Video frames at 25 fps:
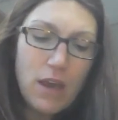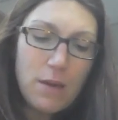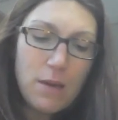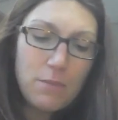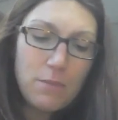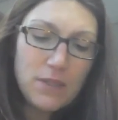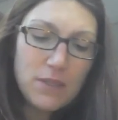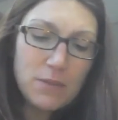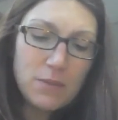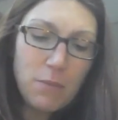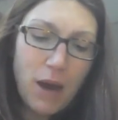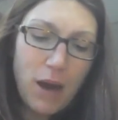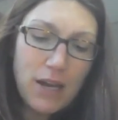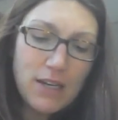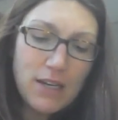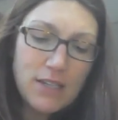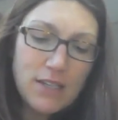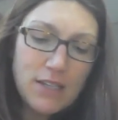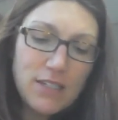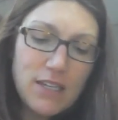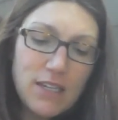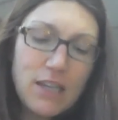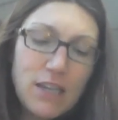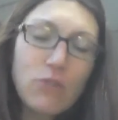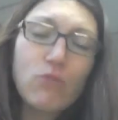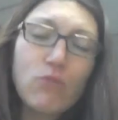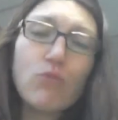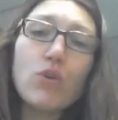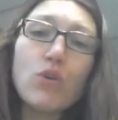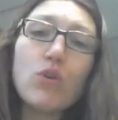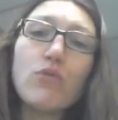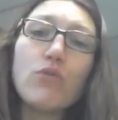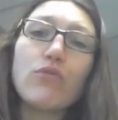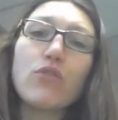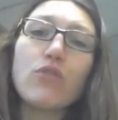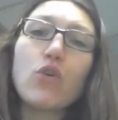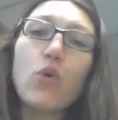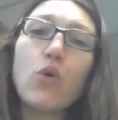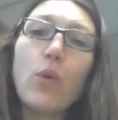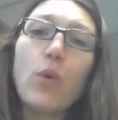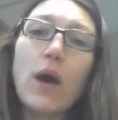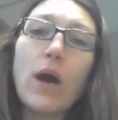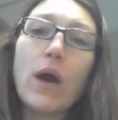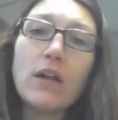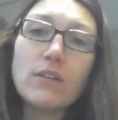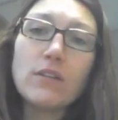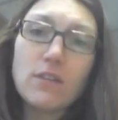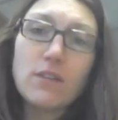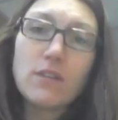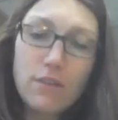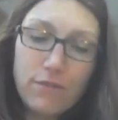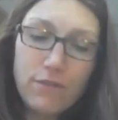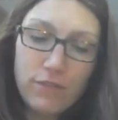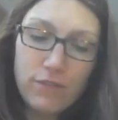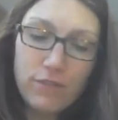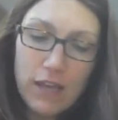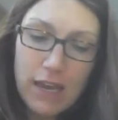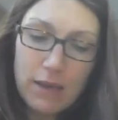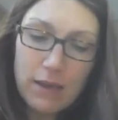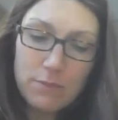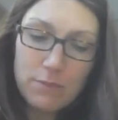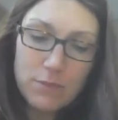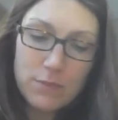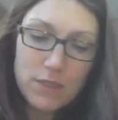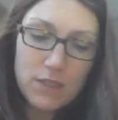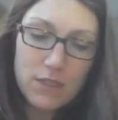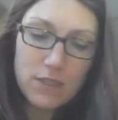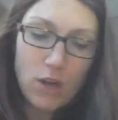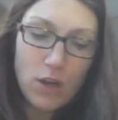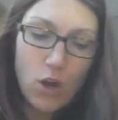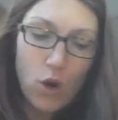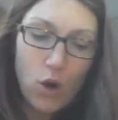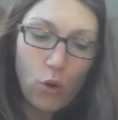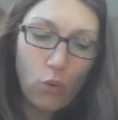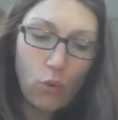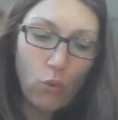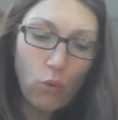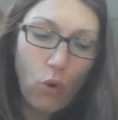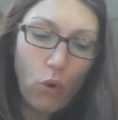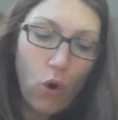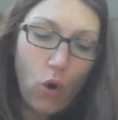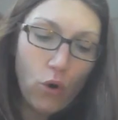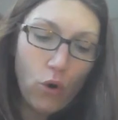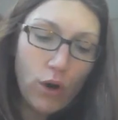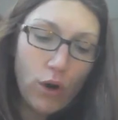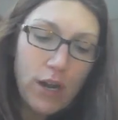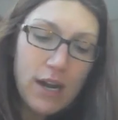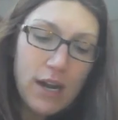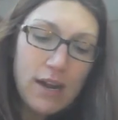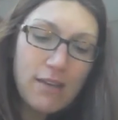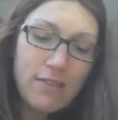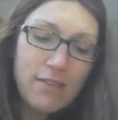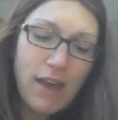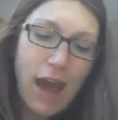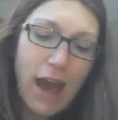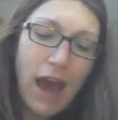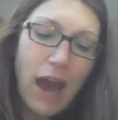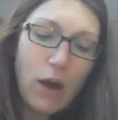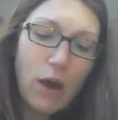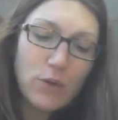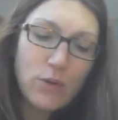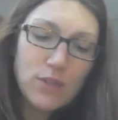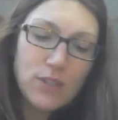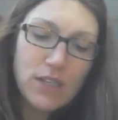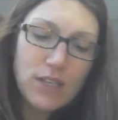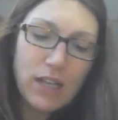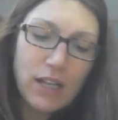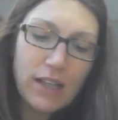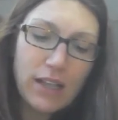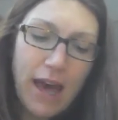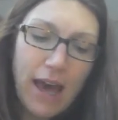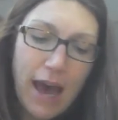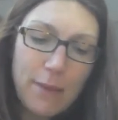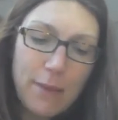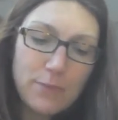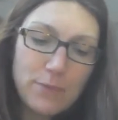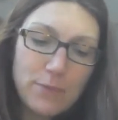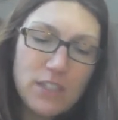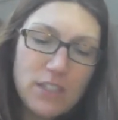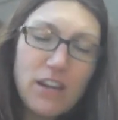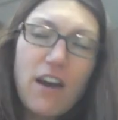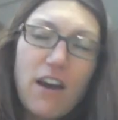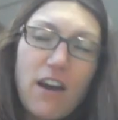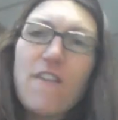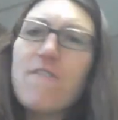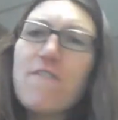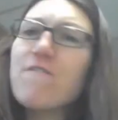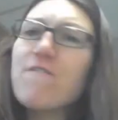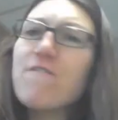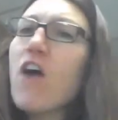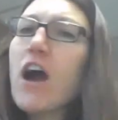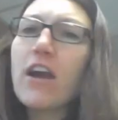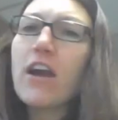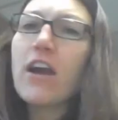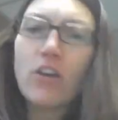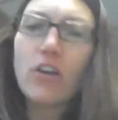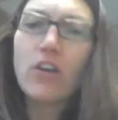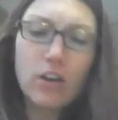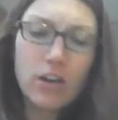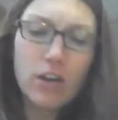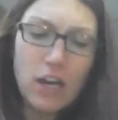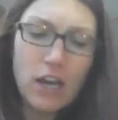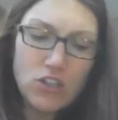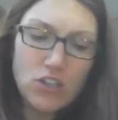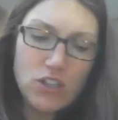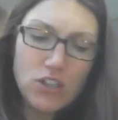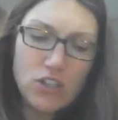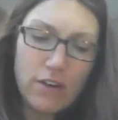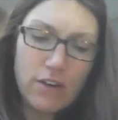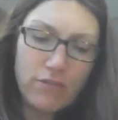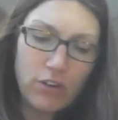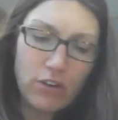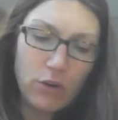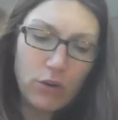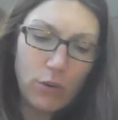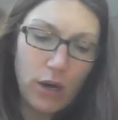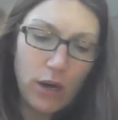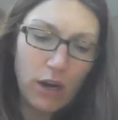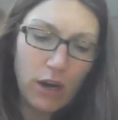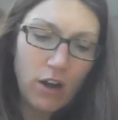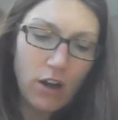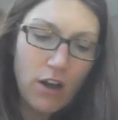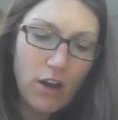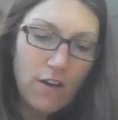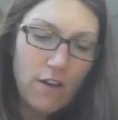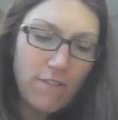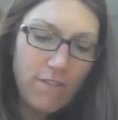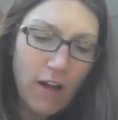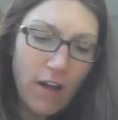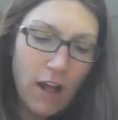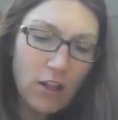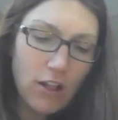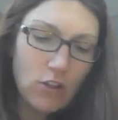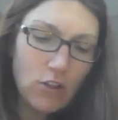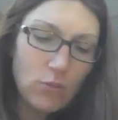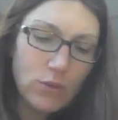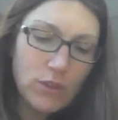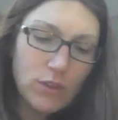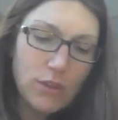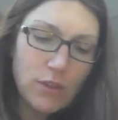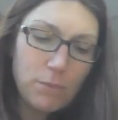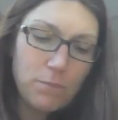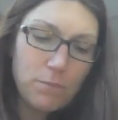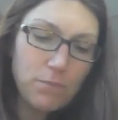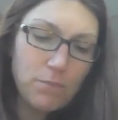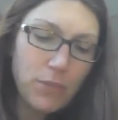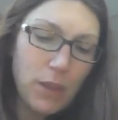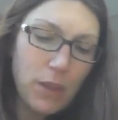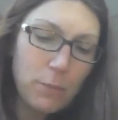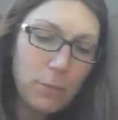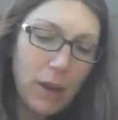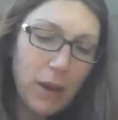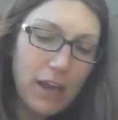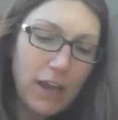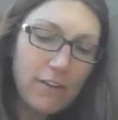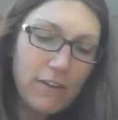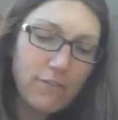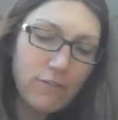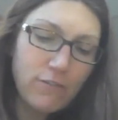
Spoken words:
Miss Maudie's tin roof quelled the flames. Roaring, the house collapsed. Fire gushed everywhere, followed by a